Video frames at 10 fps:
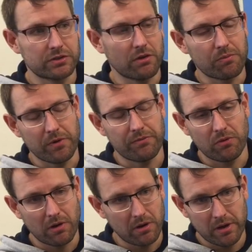software
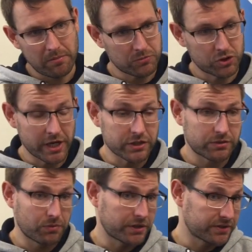for
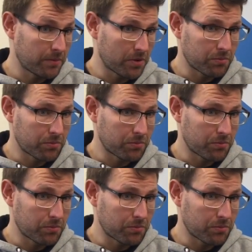changes, for example,